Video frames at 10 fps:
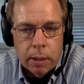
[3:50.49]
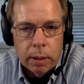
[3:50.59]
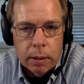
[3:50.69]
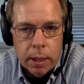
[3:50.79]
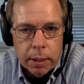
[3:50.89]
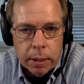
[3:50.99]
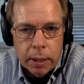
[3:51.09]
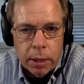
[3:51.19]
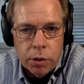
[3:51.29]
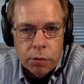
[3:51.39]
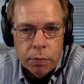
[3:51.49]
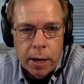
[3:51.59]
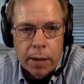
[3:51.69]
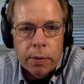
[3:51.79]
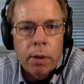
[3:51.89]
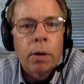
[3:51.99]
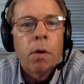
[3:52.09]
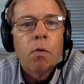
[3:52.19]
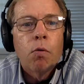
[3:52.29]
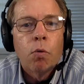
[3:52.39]
In the other case, you've got the
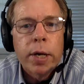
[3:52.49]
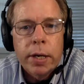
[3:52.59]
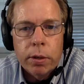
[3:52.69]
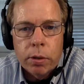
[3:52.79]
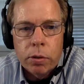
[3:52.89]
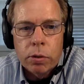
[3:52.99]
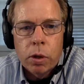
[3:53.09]
readers,